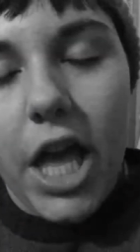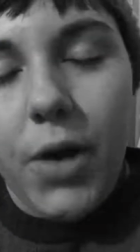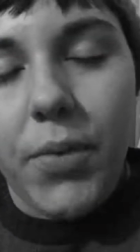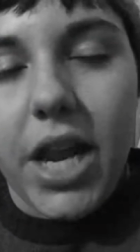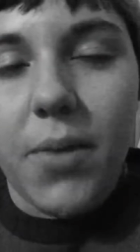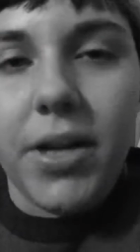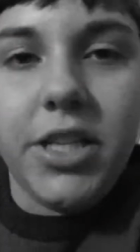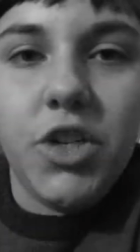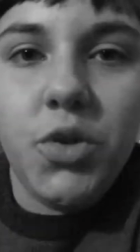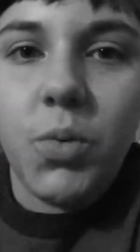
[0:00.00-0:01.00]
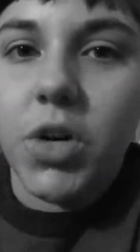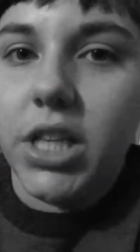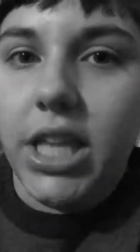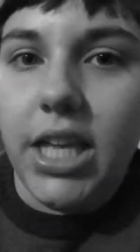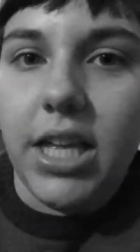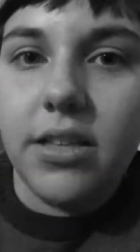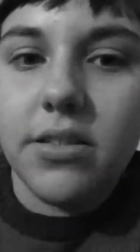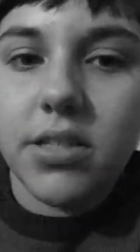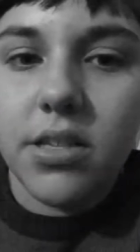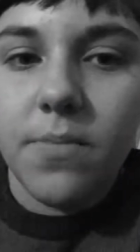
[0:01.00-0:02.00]
when I went to New
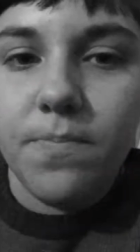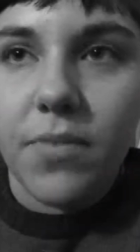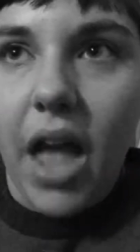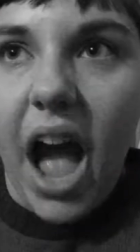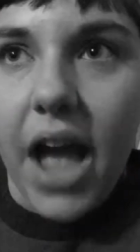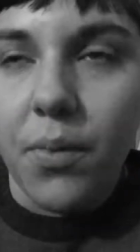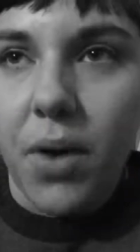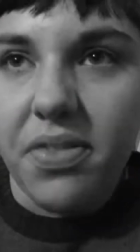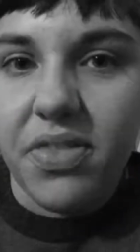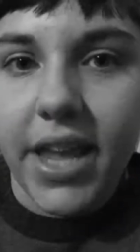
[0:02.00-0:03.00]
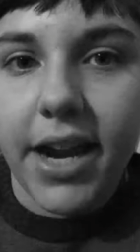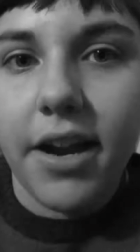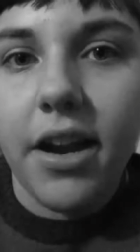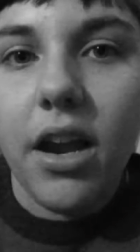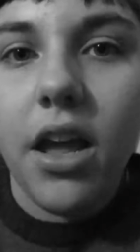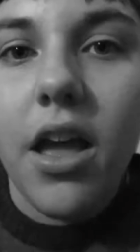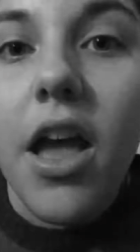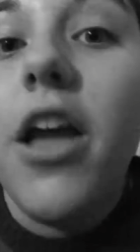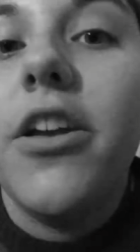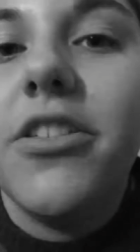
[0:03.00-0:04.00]
Orleans, I went there
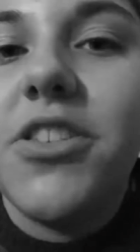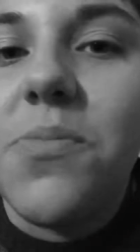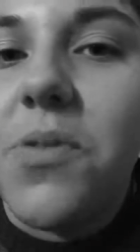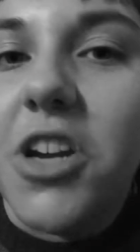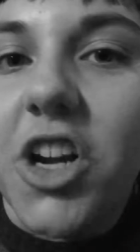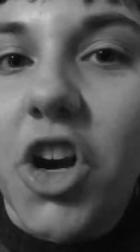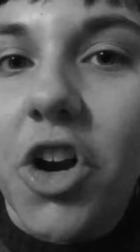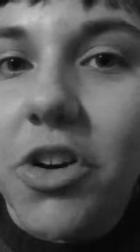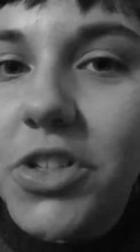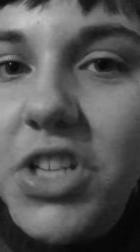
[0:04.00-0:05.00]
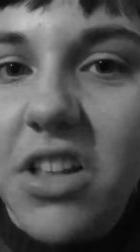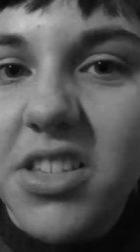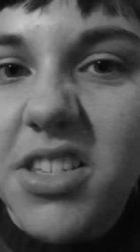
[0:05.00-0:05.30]
to put a curse on